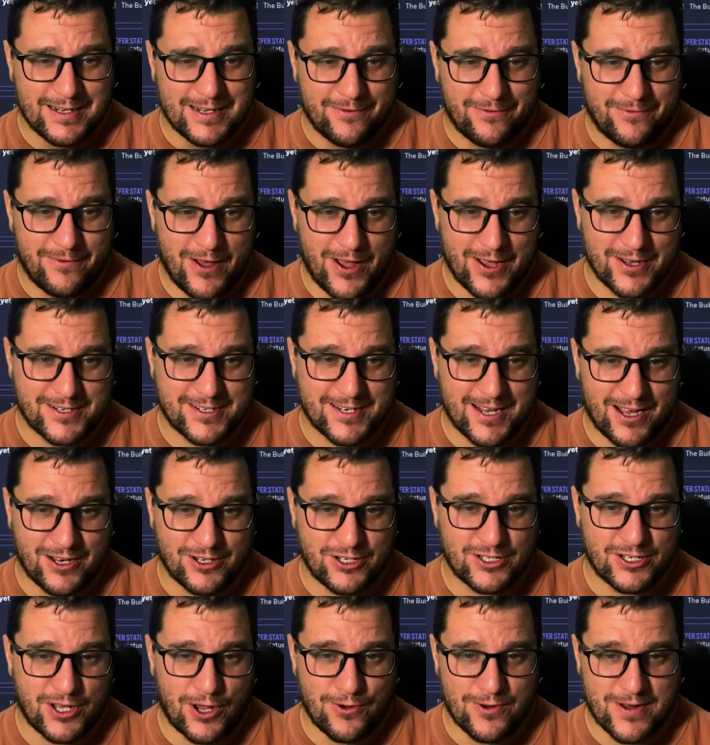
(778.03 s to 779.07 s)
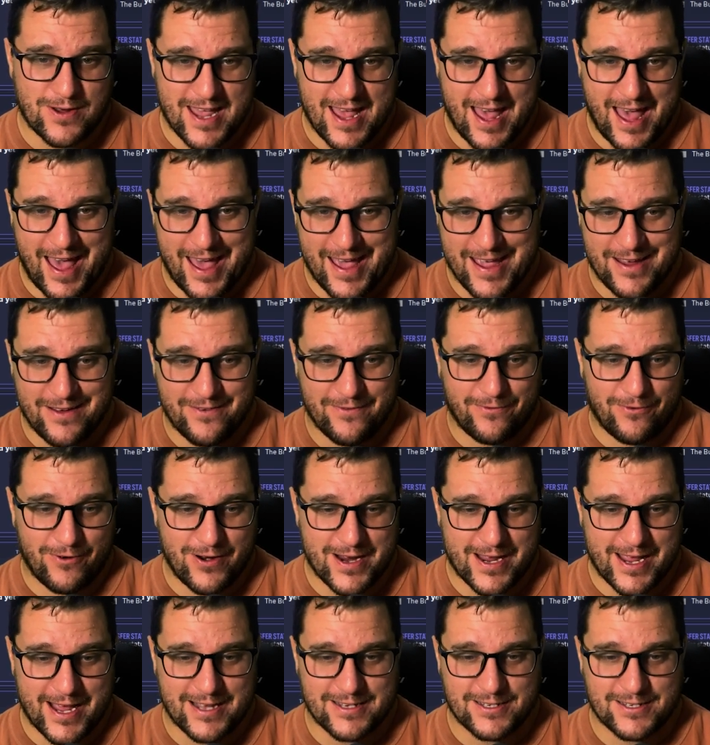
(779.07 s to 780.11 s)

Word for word: First touch is okay. Free kick's